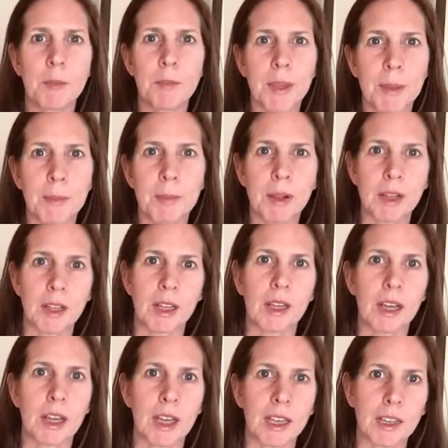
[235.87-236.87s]
people can
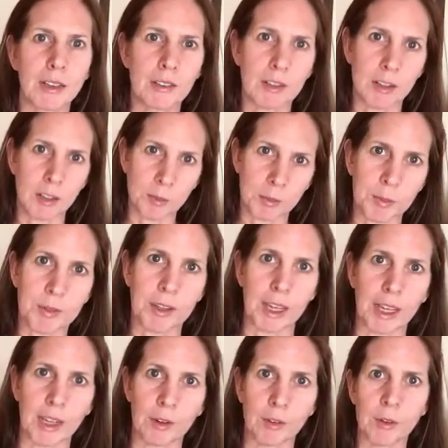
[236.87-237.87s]
kind of slump
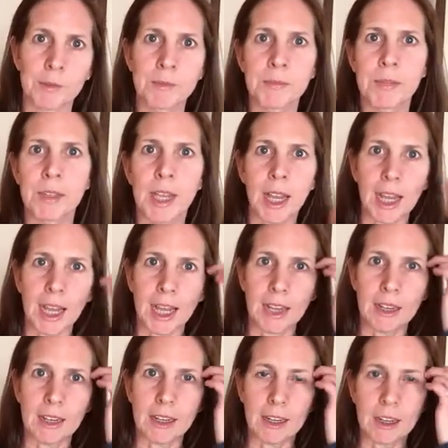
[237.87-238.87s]
down
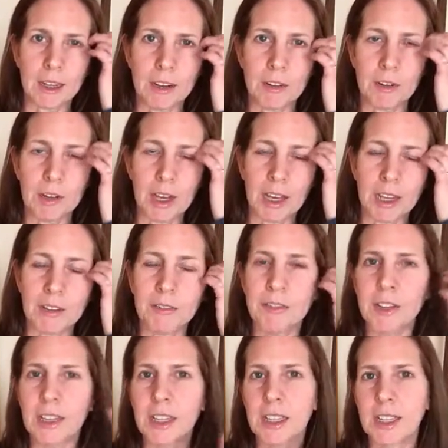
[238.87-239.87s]
and
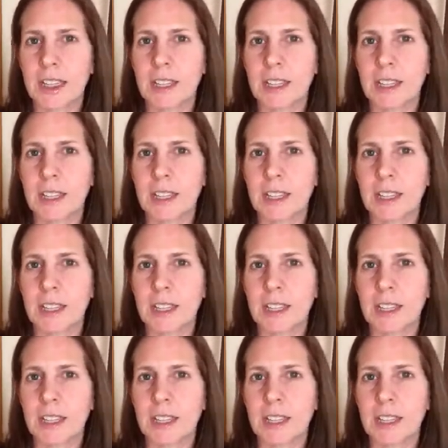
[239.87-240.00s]
feel